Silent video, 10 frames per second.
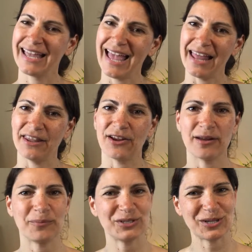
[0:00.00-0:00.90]
and they're going
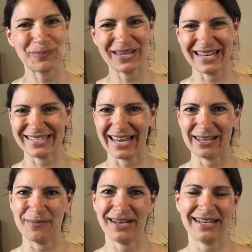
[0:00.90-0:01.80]
to push up against that
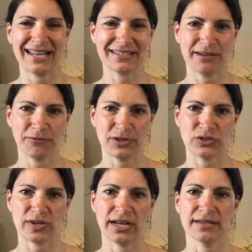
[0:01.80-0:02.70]
limit, and that's going to
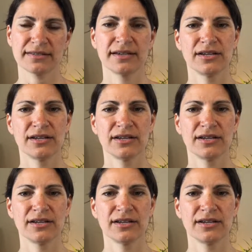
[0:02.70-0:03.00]
frustrate us.